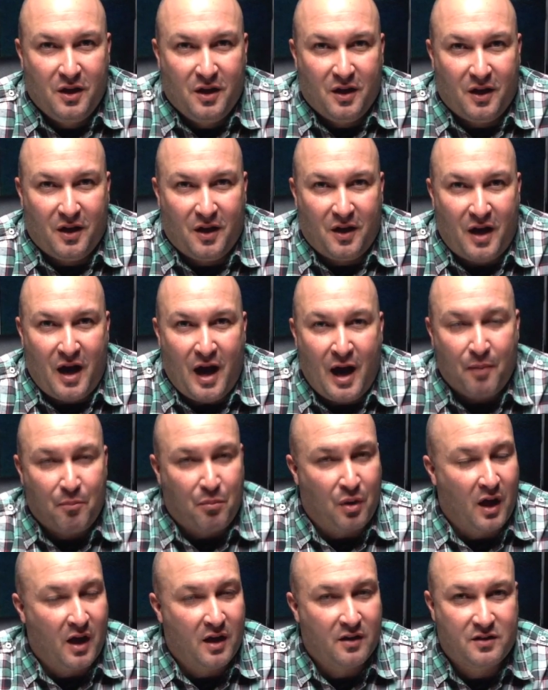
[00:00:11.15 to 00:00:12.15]
Uh, I'm
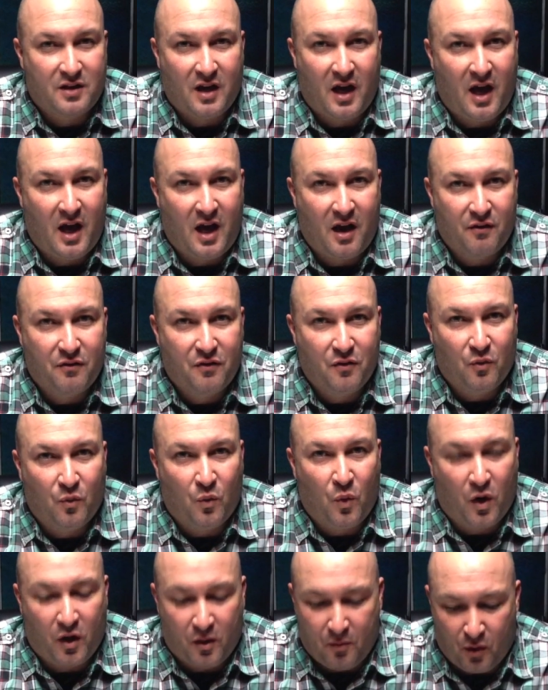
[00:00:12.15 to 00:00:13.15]
blessed to have
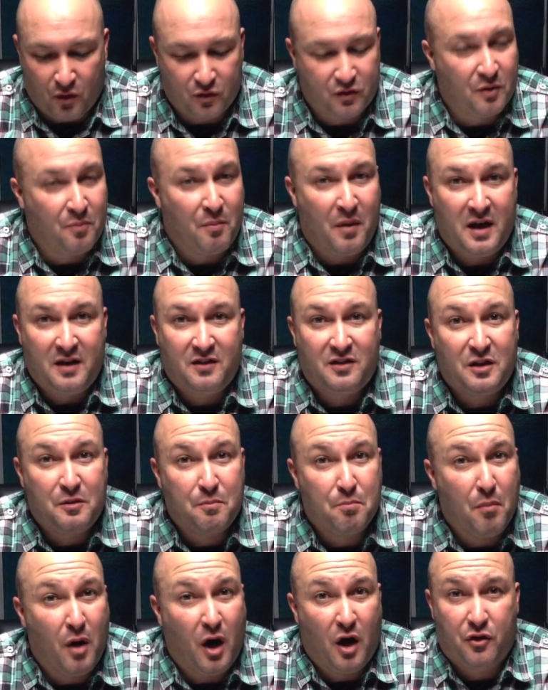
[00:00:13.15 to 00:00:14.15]
one of the most
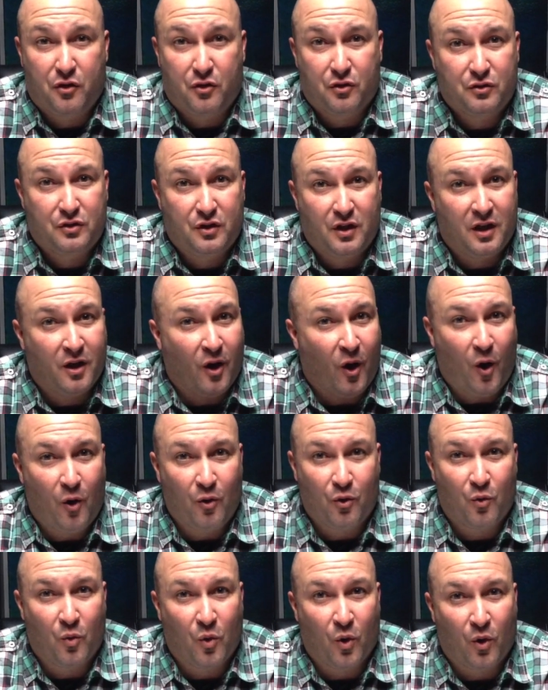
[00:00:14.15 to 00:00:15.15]
amazing mothers in all
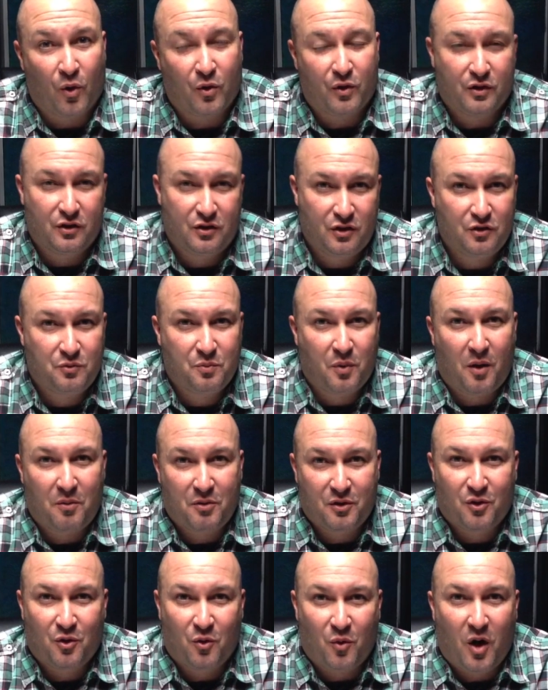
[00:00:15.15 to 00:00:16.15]
the world, and she's
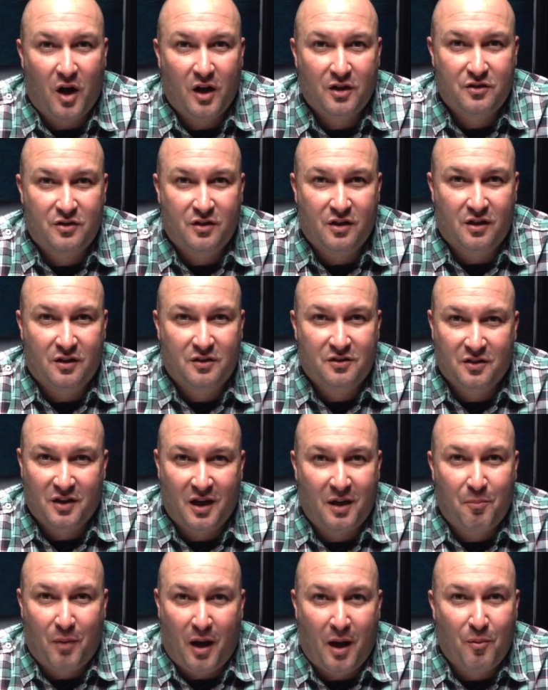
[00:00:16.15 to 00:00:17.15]
probably going to watch this, and
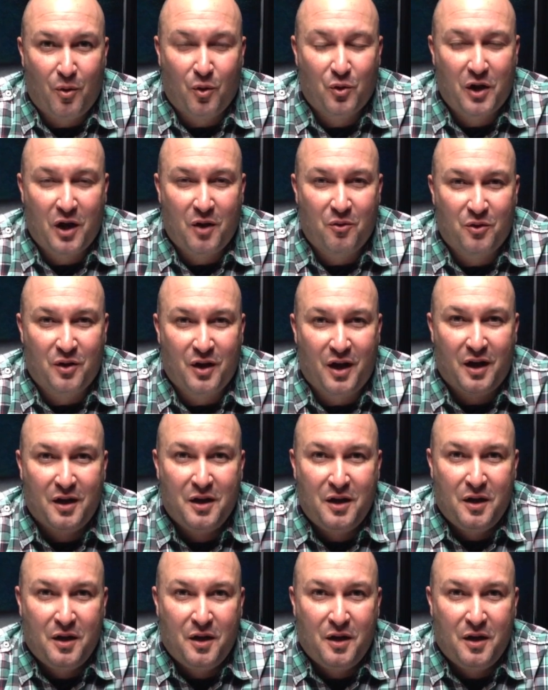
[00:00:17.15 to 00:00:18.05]
I'm, I'm okay with that.